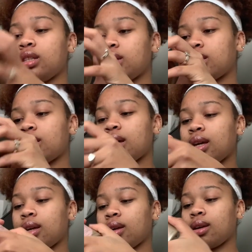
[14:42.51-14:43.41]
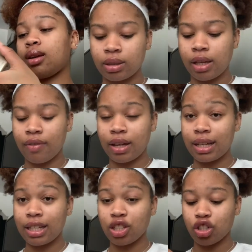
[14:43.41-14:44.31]
looks like. Leave-in
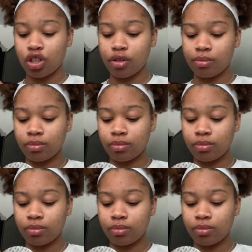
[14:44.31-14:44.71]
conditioner.